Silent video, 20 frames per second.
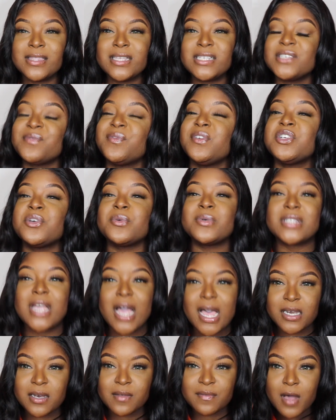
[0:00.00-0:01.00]
This video was
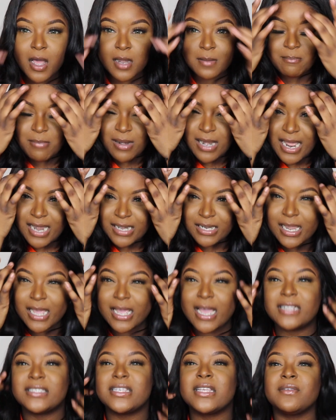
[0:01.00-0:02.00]
kind of unplanned,
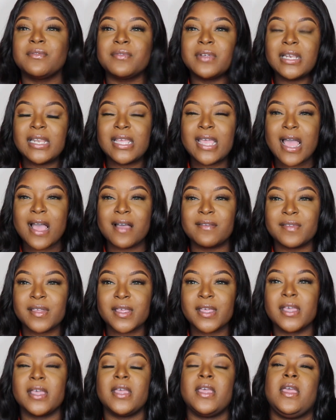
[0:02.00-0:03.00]
like I didn't really have
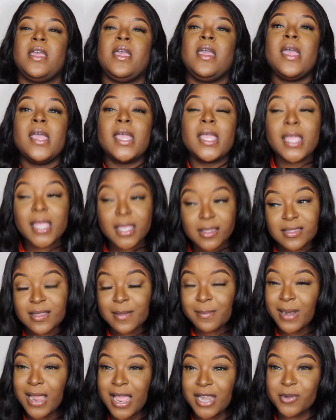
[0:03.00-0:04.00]
it in
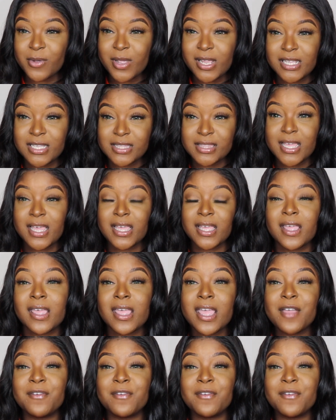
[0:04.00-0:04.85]
the plan or anything.